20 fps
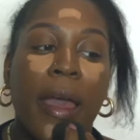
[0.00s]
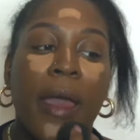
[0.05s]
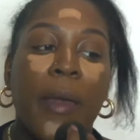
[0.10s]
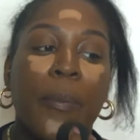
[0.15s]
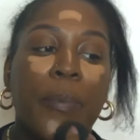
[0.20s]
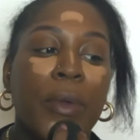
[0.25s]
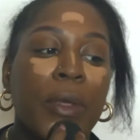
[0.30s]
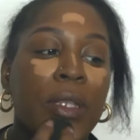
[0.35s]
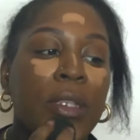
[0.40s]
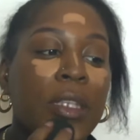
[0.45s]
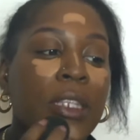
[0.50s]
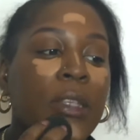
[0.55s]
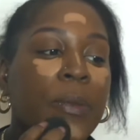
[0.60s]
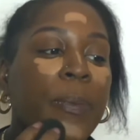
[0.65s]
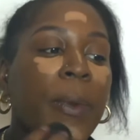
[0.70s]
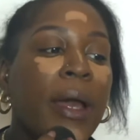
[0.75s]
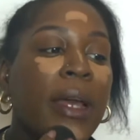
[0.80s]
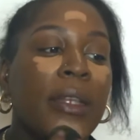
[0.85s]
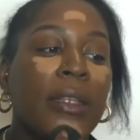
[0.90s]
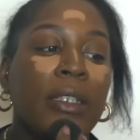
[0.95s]
beauty
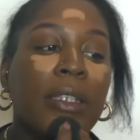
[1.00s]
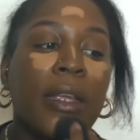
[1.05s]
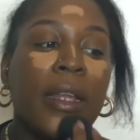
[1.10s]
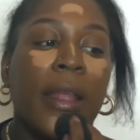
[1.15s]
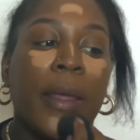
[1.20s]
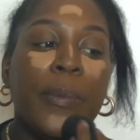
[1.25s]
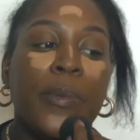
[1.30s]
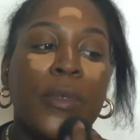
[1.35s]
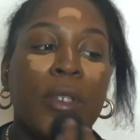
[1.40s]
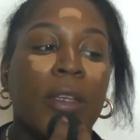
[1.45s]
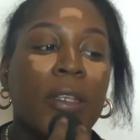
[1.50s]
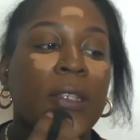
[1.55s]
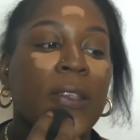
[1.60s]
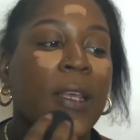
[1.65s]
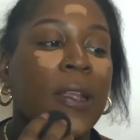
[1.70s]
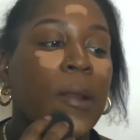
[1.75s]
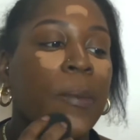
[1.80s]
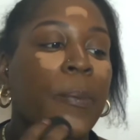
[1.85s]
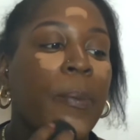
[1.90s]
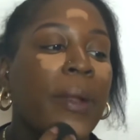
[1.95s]
sponge and I'm just
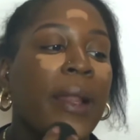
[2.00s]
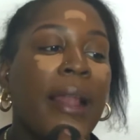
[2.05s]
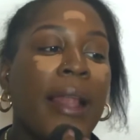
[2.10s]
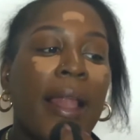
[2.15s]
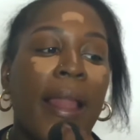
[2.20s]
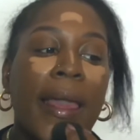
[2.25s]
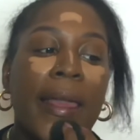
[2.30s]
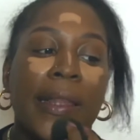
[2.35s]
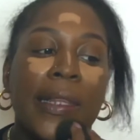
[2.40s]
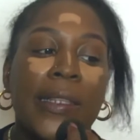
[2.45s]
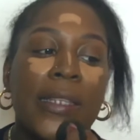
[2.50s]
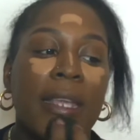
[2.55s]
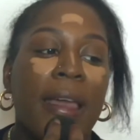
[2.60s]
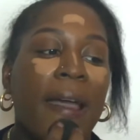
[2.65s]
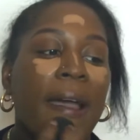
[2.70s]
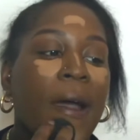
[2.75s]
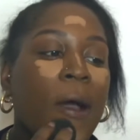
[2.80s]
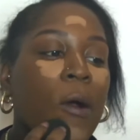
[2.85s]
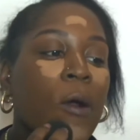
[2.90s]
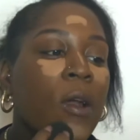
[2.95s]
going to blend
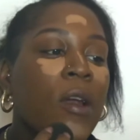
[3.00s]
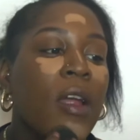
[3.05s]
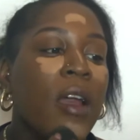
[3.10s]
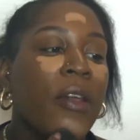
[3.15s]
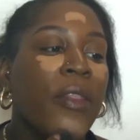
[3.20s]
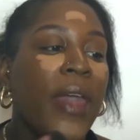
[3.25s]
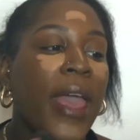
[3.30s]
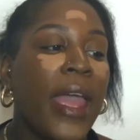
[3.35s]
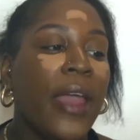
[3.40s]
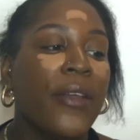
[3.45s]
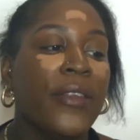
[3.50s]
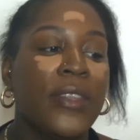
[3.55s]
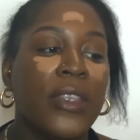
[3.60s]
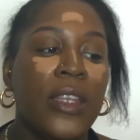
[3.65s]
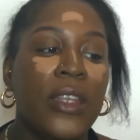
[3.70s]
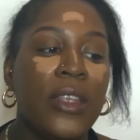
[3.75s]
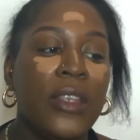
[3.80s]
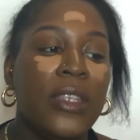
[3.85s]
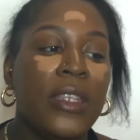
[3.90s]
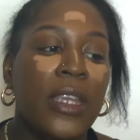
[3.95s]
out the areas.
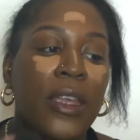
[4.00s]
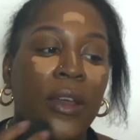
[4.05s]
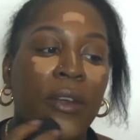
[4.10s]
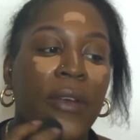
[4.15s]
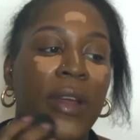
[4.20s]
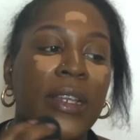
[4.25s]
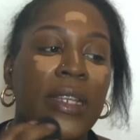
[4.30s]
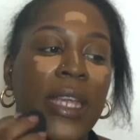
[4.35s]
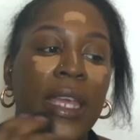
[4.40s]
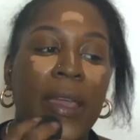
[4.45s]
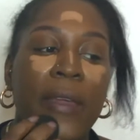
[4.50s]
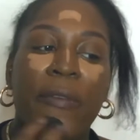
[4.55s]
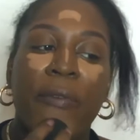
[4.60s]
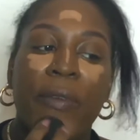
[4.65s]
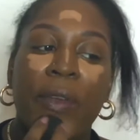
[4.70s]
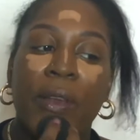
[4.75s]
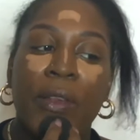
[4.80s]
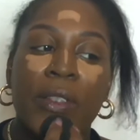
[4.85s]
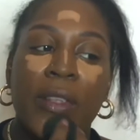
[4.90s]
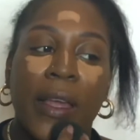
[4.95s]
Can you see already? It
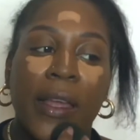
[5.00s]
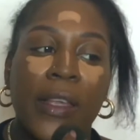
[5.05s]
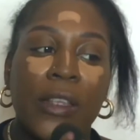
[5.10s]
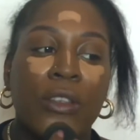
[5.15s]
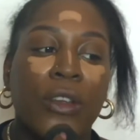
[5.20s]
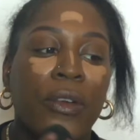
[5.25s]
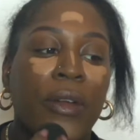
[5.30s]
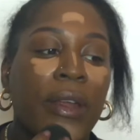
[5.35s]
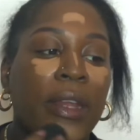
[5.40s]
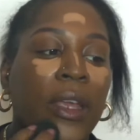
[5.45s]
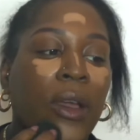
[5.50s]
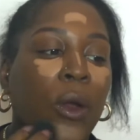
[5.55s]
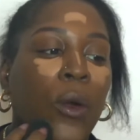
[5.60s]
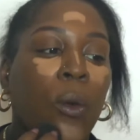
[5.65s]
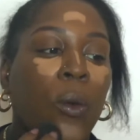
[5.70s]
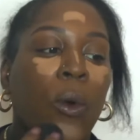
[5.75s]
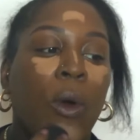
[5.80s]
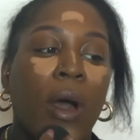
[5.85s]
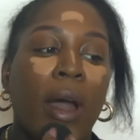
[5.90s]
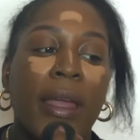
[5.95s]
feels like it's already
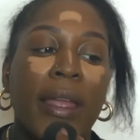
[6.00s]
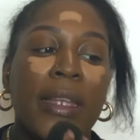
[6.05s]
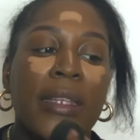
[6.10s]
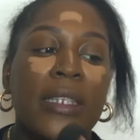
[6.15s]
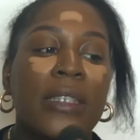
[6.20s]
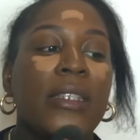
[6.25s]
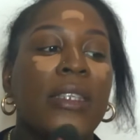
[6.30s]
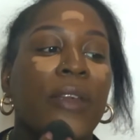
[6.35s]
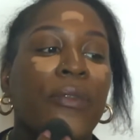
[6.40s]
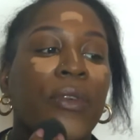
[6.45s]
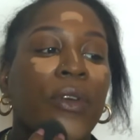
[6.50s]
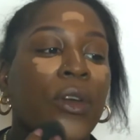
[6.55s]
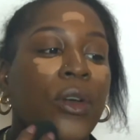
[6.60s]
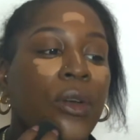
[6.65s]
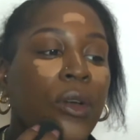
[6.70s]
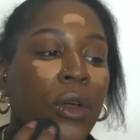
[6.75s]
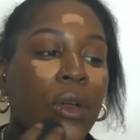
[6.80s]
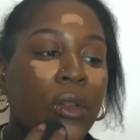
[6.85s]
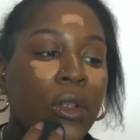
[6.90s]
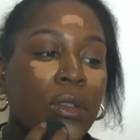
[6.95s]
quite
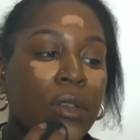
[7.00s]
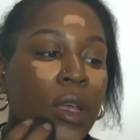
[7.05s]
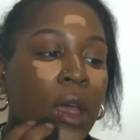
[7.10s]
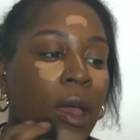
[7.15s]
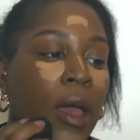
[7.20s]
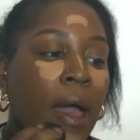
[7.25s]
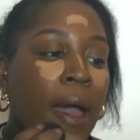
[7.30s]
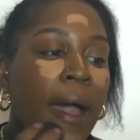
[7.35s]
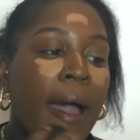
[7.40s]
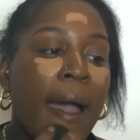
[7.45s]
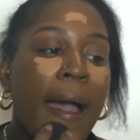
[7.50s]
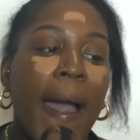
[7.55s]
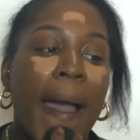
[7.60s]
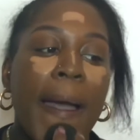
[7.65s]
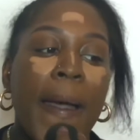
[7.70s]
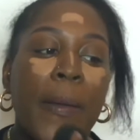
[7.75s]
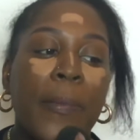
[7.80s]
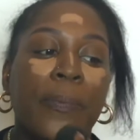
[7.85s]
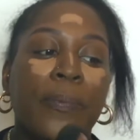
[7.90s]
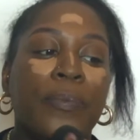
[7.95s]
difficult
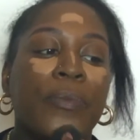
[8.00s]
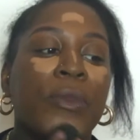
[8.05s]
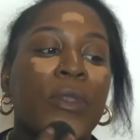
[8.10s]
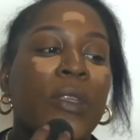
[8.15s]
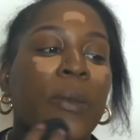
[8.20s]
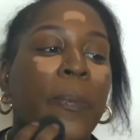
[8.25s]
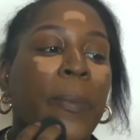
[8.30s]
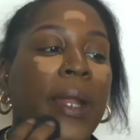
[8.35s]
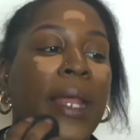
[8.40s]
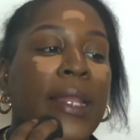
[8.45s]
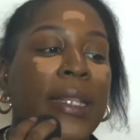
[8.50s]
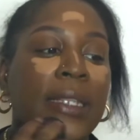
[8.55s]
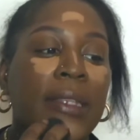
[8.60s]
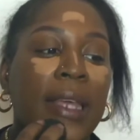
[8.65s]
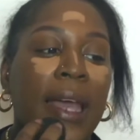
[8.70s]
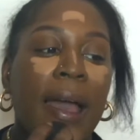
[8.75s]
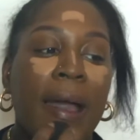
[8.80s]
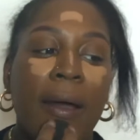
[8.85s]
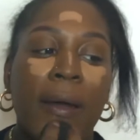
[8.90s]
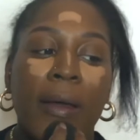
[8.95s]
to blend
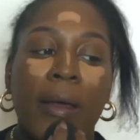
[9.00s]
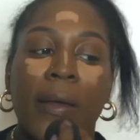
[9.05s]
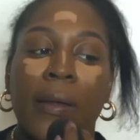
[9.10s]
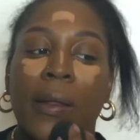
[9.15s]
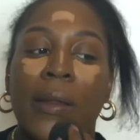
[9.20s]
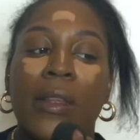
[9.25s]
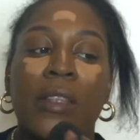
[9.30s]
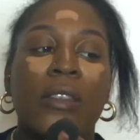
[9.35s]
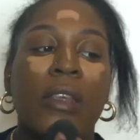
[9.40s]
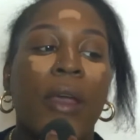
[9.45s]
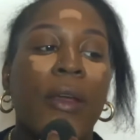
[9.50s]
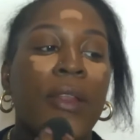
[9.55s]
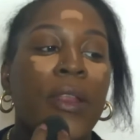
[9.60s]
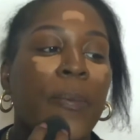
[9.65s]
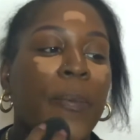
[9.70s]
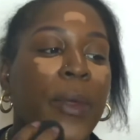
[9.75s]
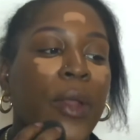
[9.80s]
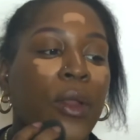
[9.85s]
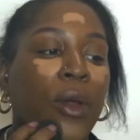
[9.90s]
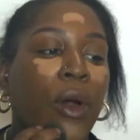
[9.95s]
out, and it's only
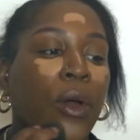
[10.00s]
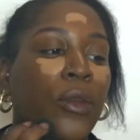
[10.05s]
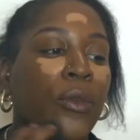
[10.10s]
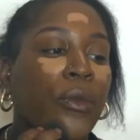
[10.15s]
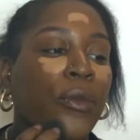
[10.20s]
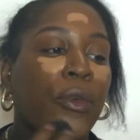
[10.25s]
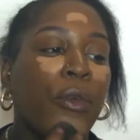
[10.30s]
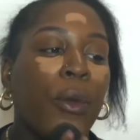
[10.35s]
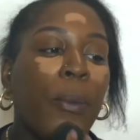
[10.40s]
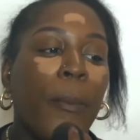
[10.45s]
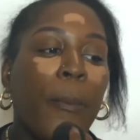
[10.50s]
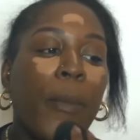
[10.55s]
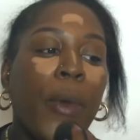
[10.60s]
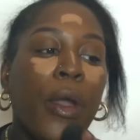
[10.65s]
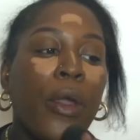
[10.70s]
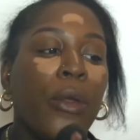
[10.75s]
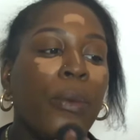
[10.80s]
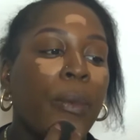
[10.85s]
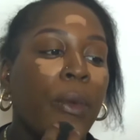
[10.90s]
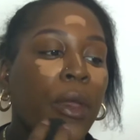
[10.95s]
been on for a
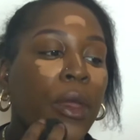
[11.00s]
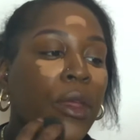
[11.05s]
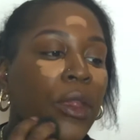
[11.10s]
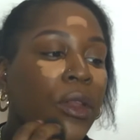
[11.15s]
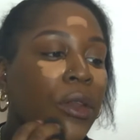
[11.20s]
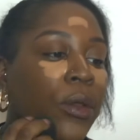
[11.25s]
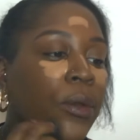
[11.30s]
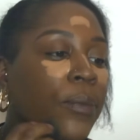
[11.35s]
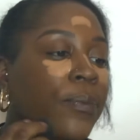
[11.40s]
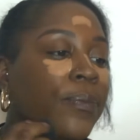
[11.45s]
moment.